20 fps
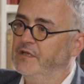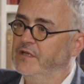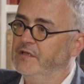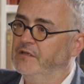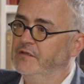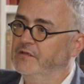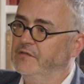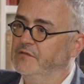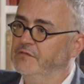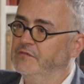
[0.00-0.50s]

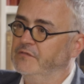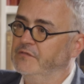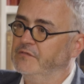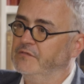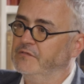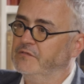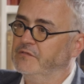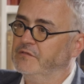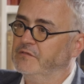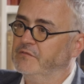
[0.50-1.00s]

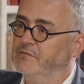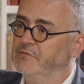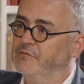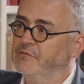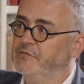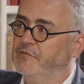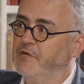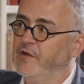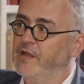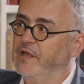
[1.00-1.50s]
is
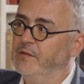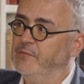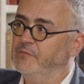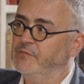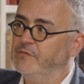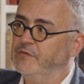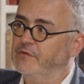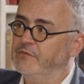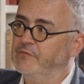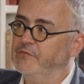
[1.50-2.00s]

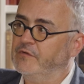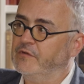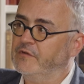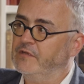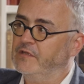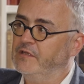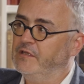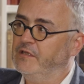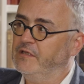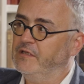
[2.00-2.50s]
framed
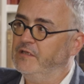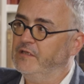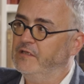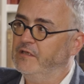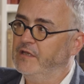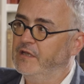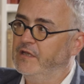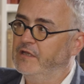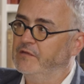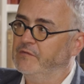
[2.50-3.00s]

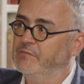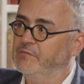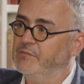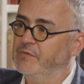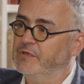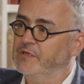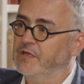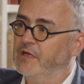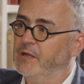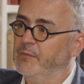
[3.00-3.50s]
differently and
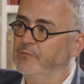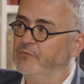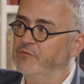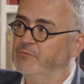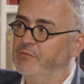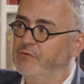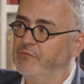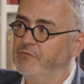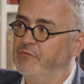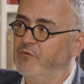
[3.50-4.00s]
becomes
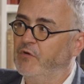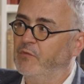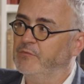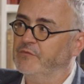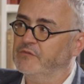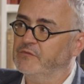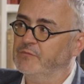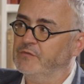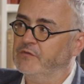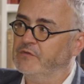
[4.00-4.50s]
performance